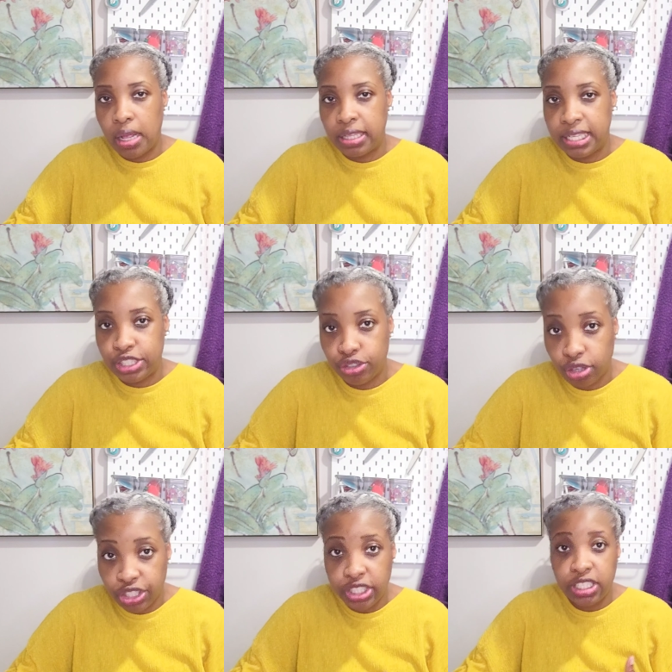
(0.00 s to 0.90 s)

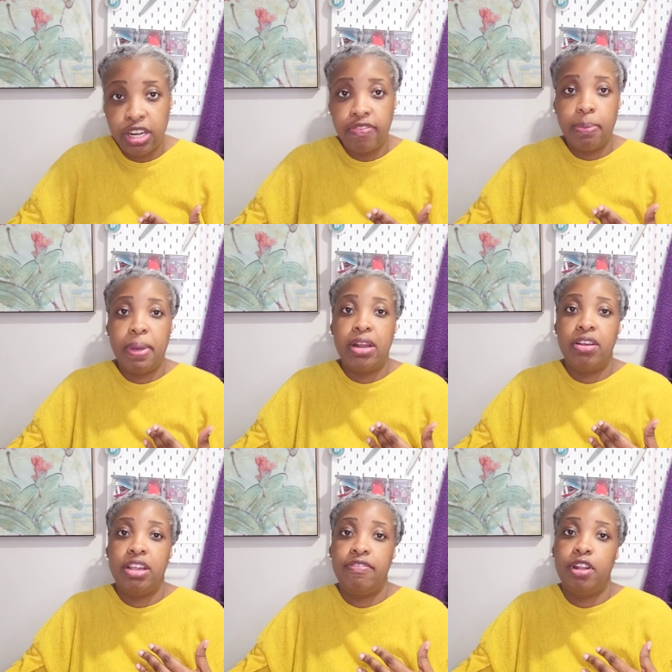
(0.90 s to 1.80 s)
instructions out of the
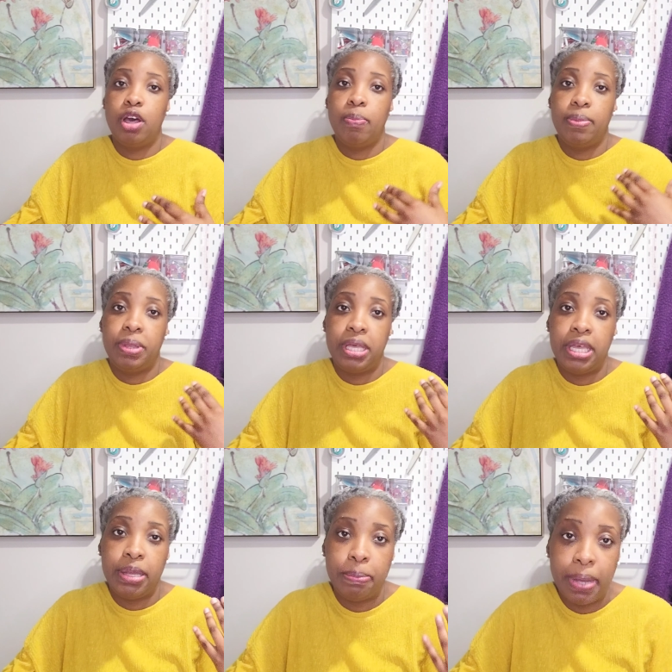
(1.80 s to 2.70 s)
pattern envelope,
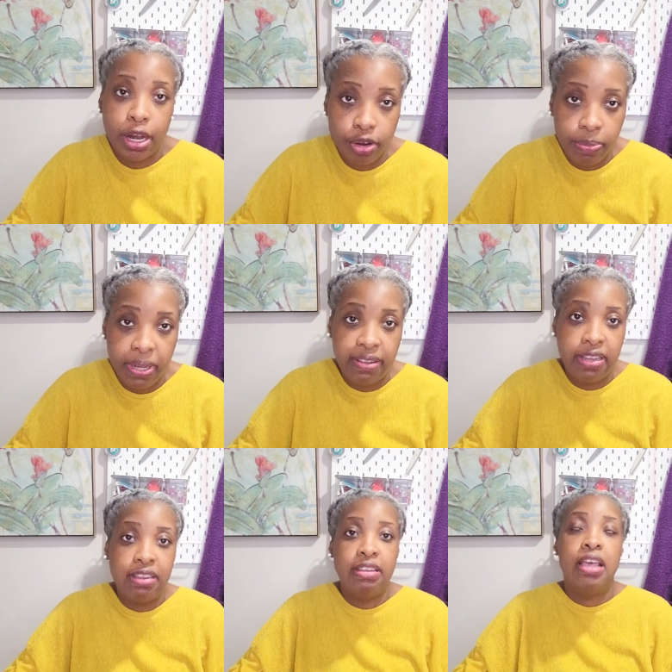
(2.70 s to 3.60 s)
the pattern
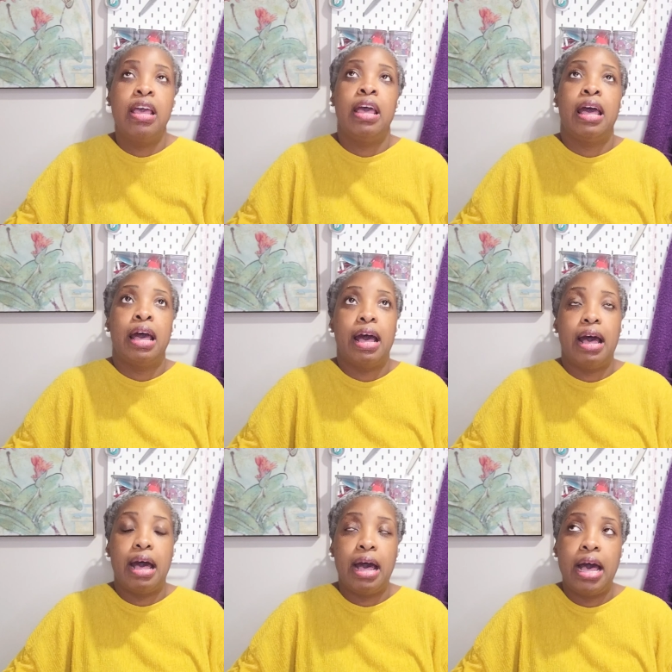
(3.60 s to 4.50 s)
pieces,
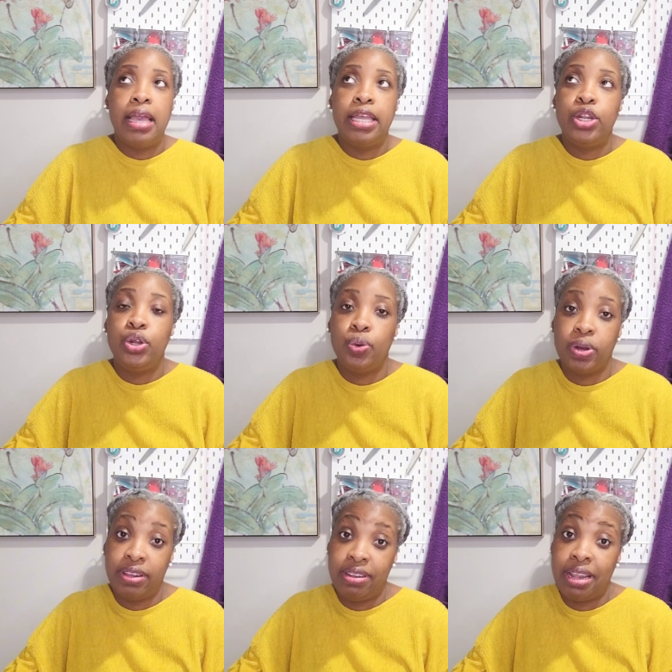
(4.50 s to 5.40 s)
I
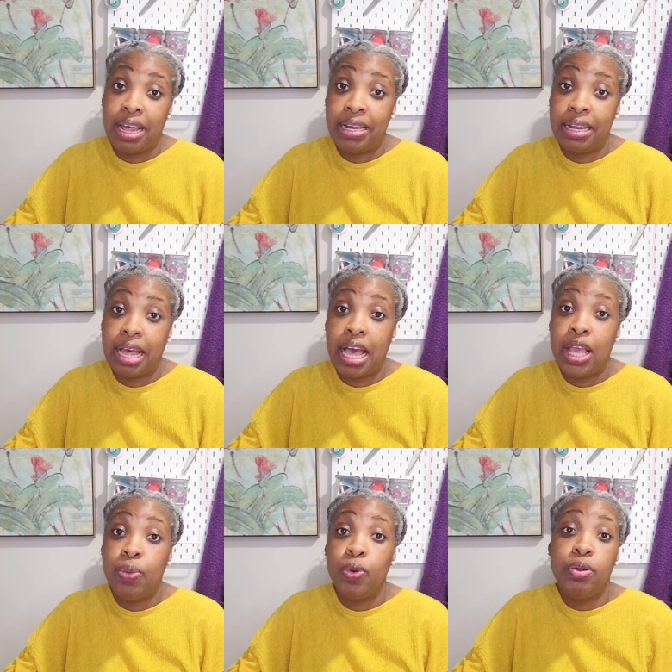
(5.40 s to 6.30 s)
noticed that
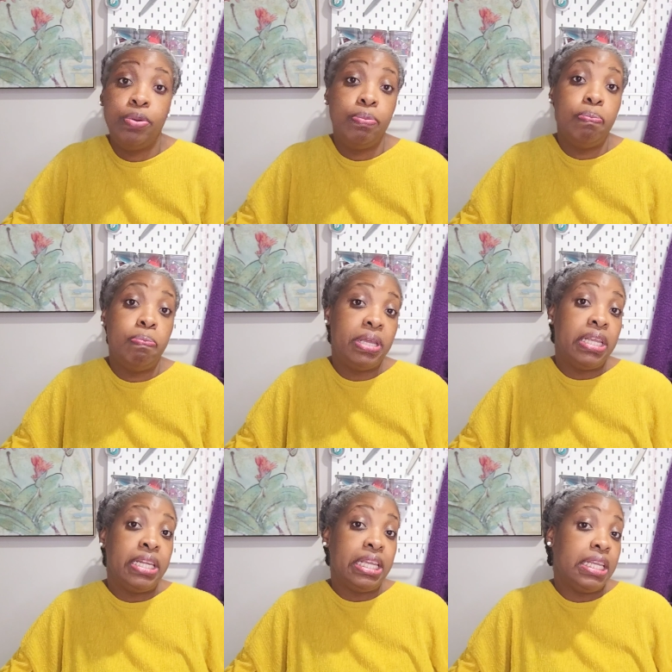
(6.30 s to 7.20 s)
I would
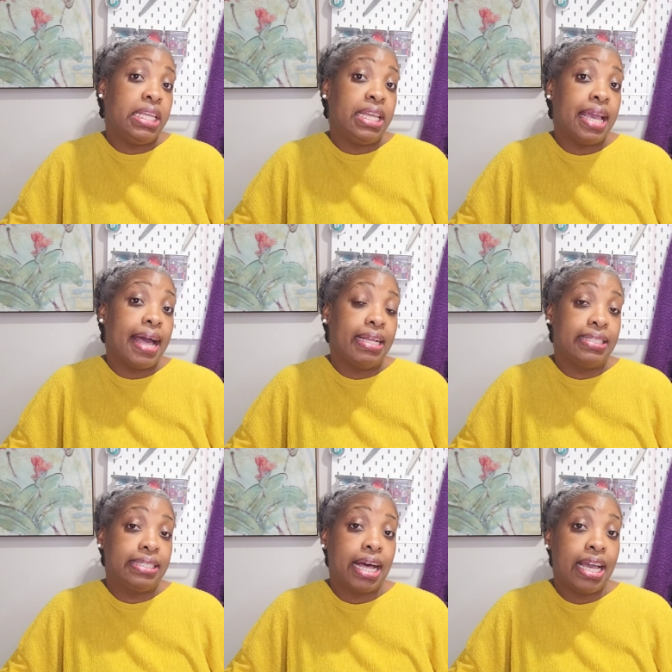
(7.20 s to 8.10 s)
be needing
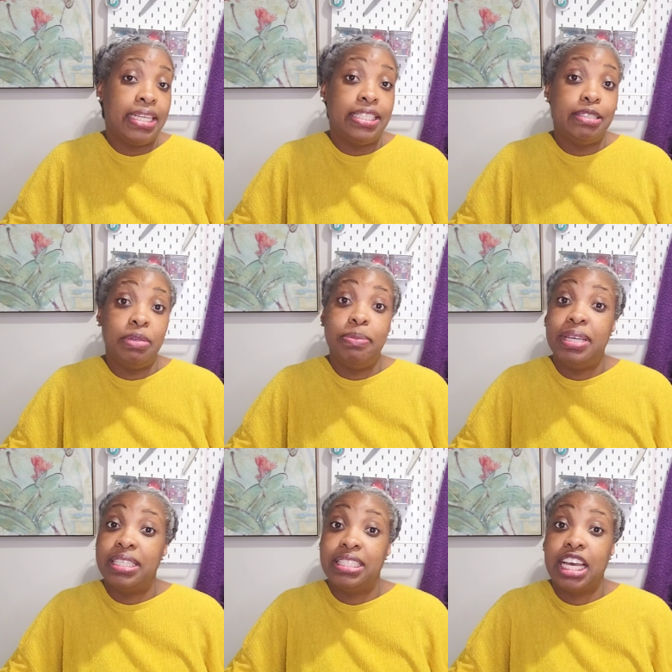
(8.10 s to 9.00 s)

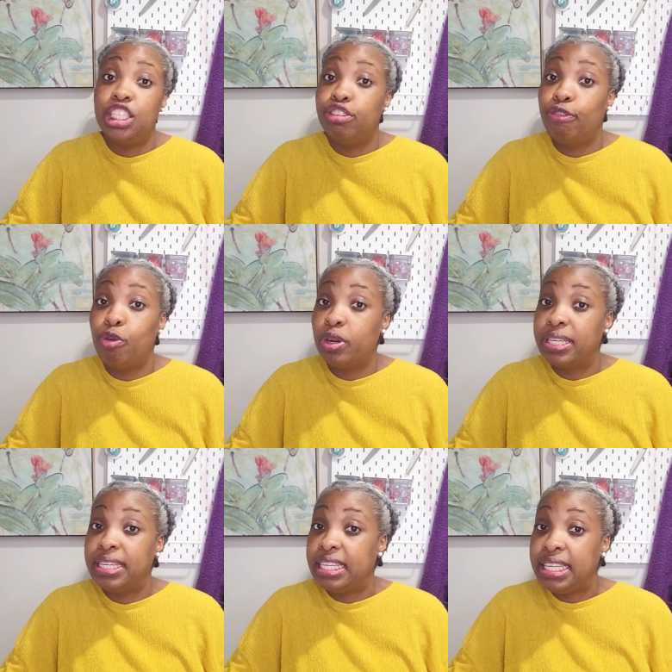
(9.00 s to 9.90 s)
maybe a size
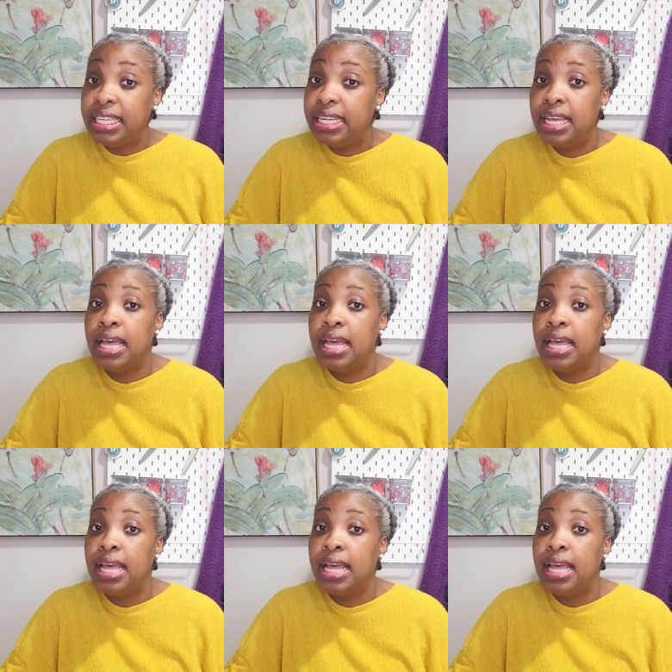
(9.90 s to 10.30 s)
14